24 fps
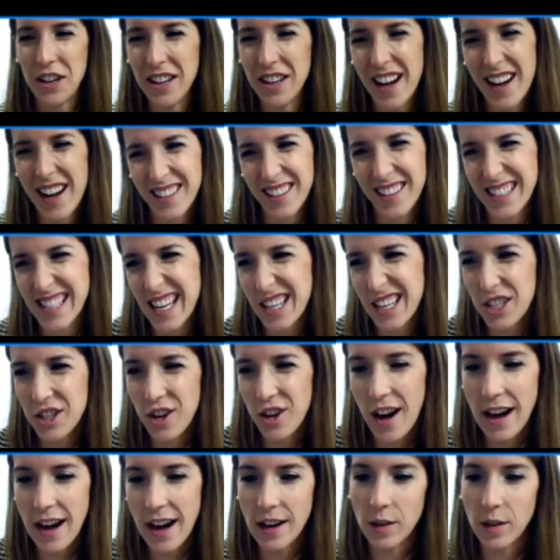It kind of looks like a
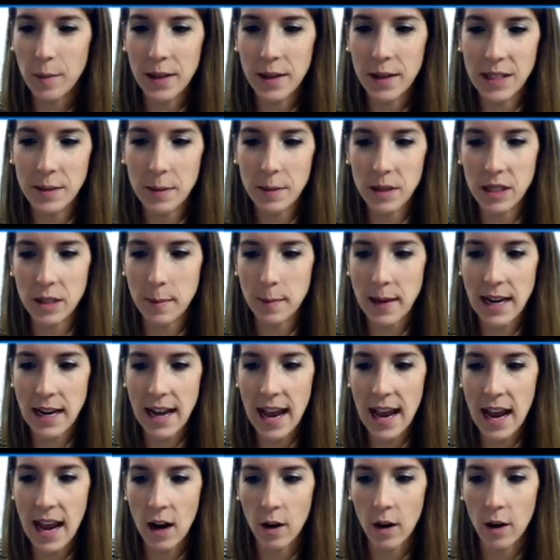triangle, but it's supposed to be
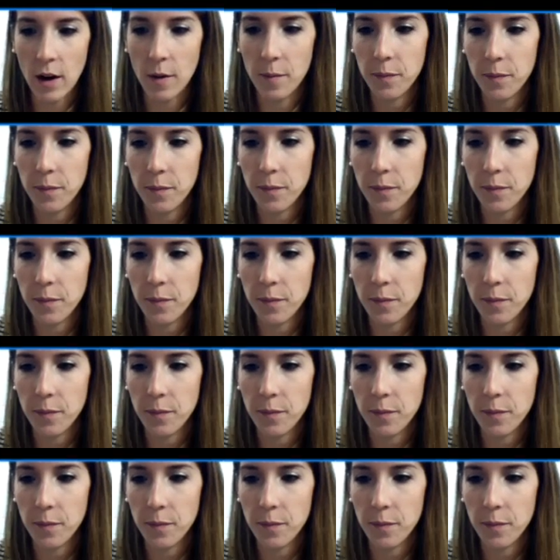an arrow.